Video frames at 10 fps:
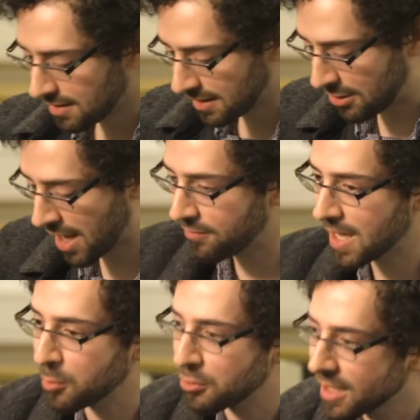you know, have an
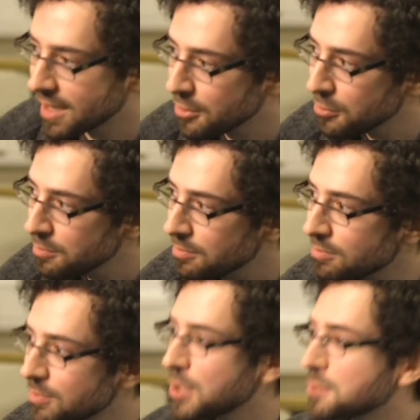opportunity to do
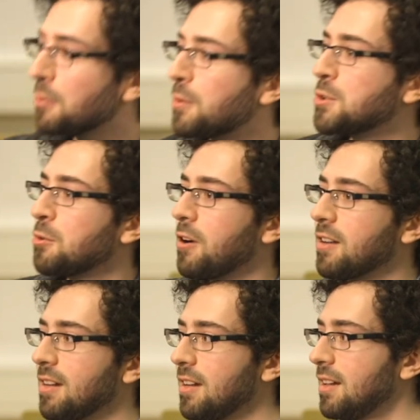useful future work.